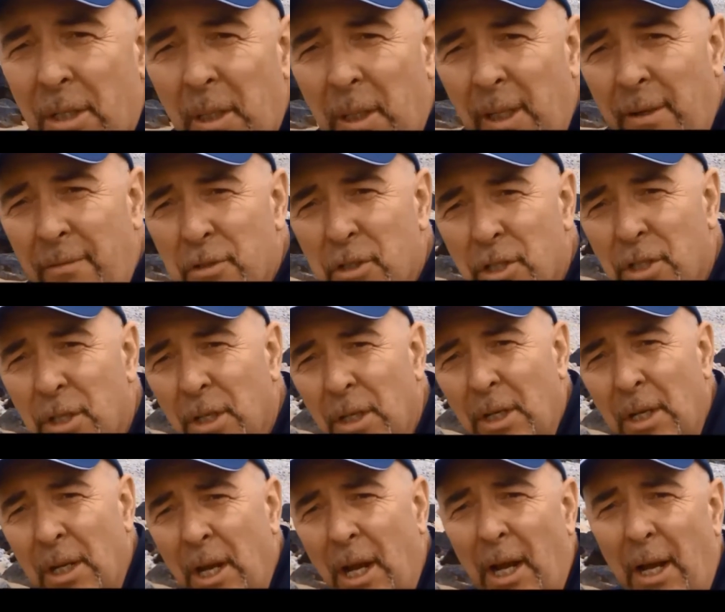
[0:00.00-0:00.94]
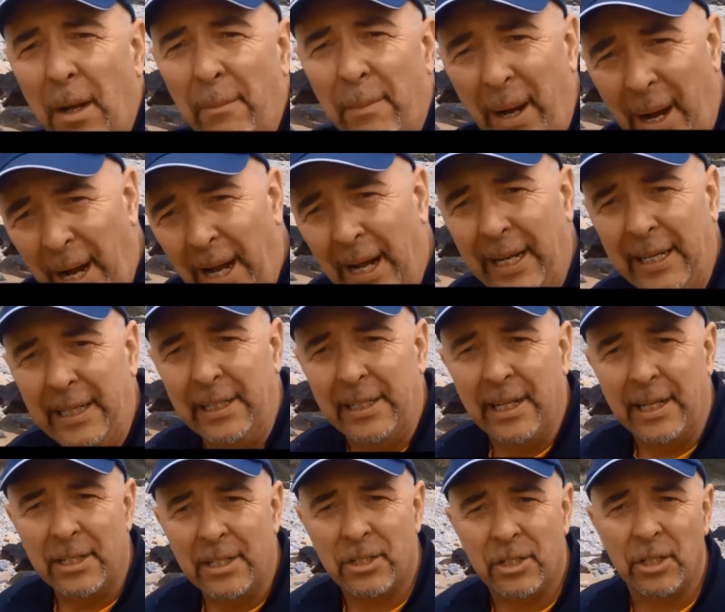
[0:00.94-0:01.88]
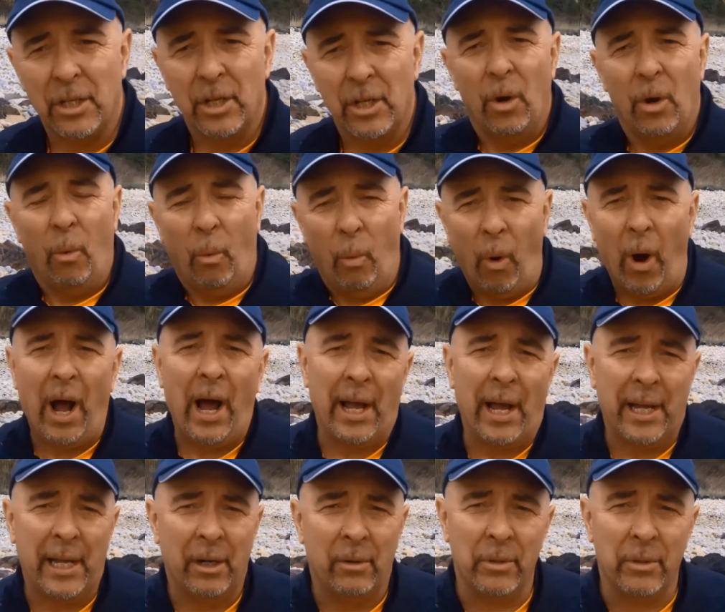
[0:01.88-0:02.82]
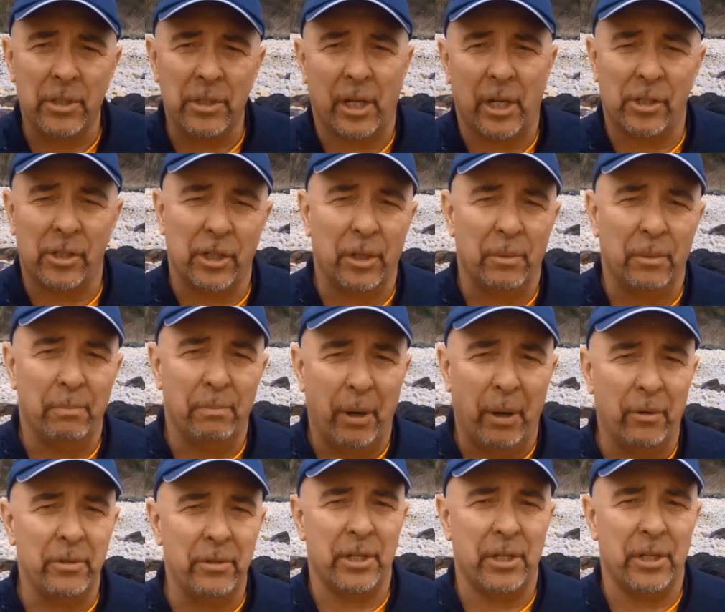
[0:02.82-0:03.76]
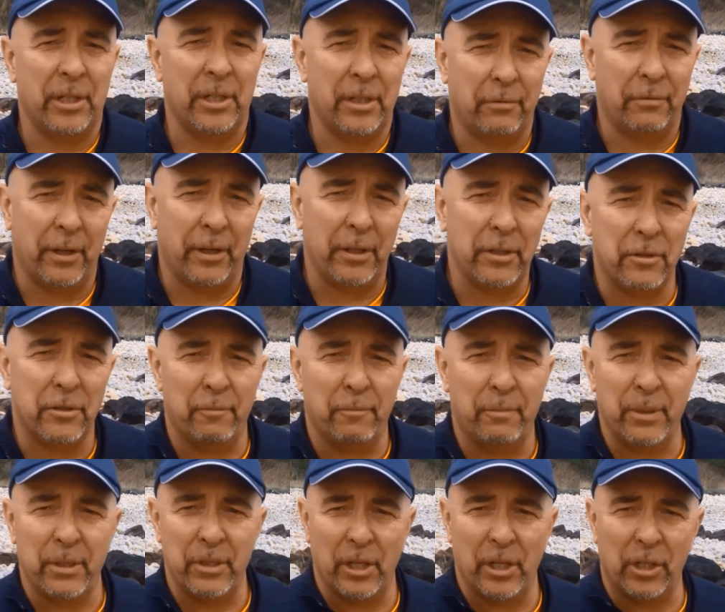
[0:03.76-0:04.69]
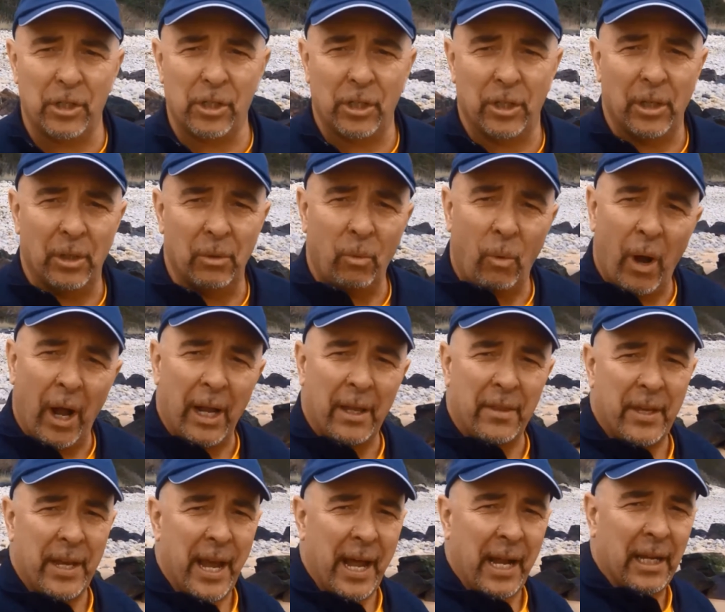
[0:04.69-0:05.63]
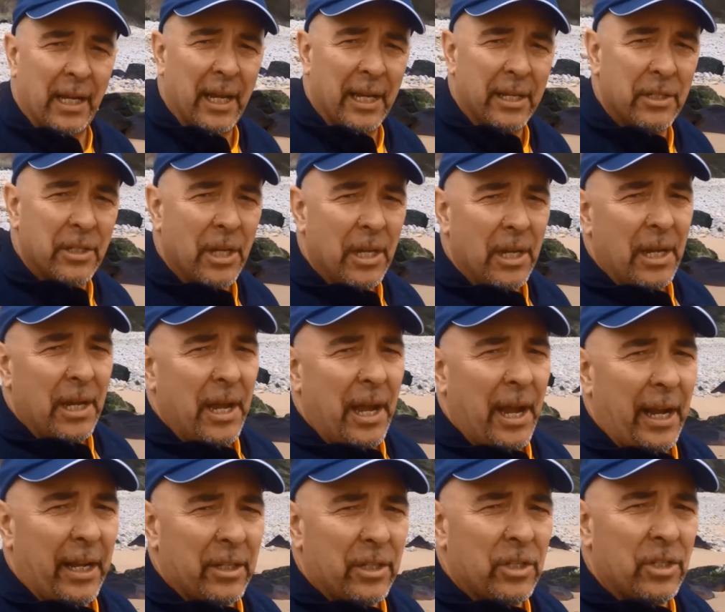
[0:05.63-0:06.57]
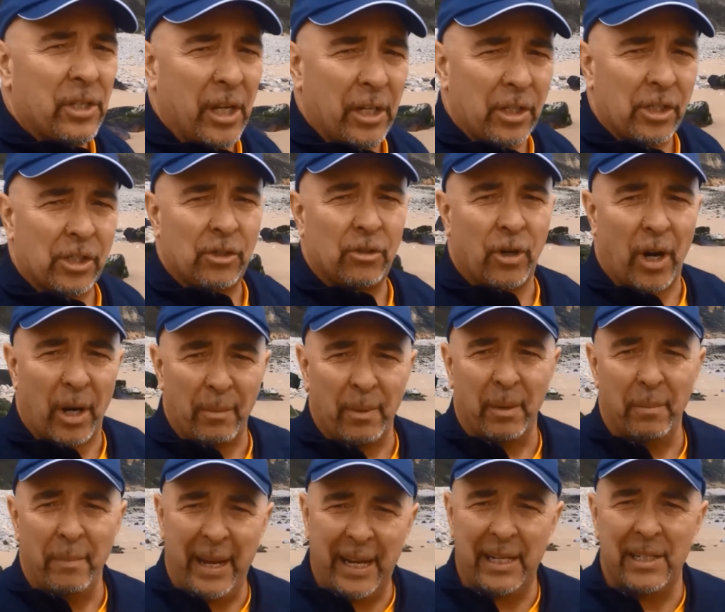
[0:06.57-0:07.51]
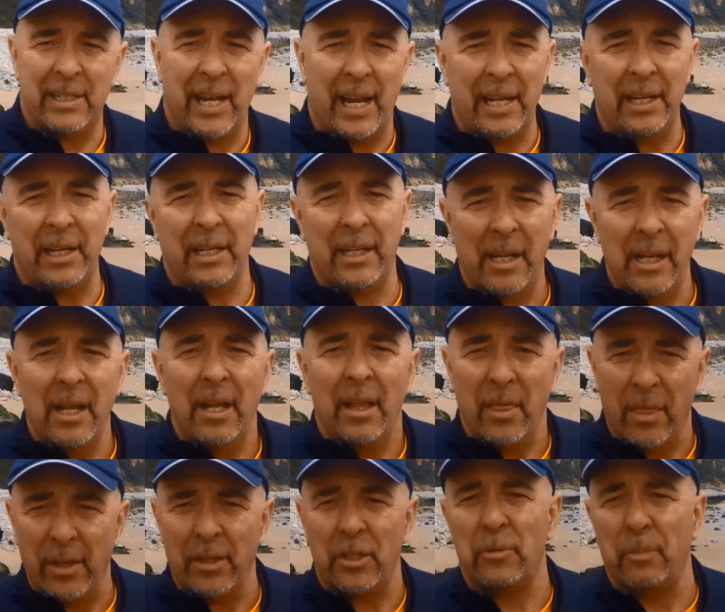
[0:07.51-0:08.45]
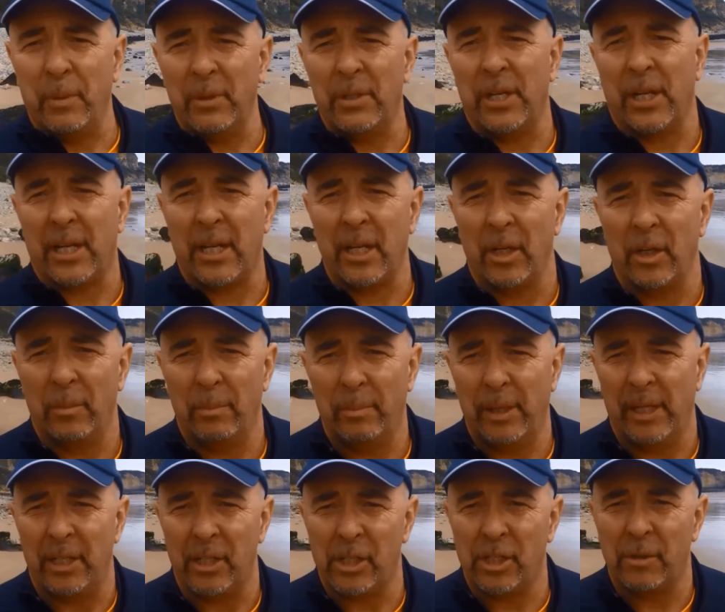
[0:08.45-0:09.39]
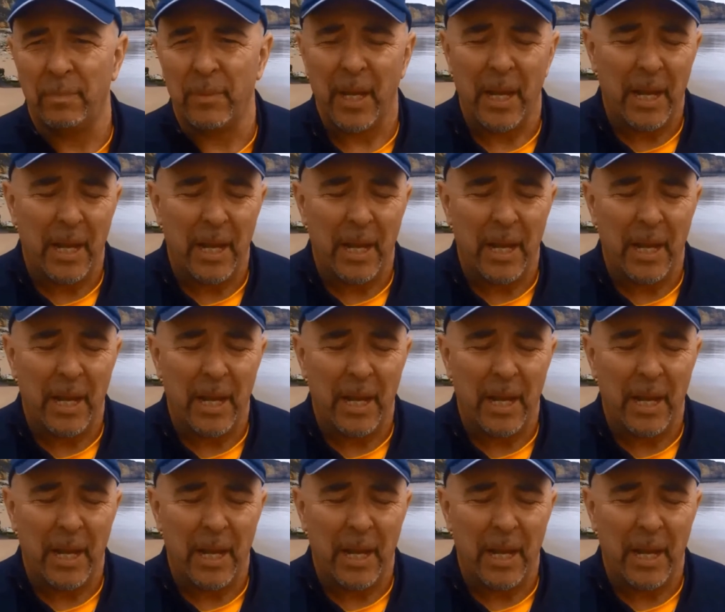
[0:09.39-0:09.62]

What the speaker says: the cliffs behind us why it was such an imposing defensive position and why the Allies had such trouble maintaining this particular beach.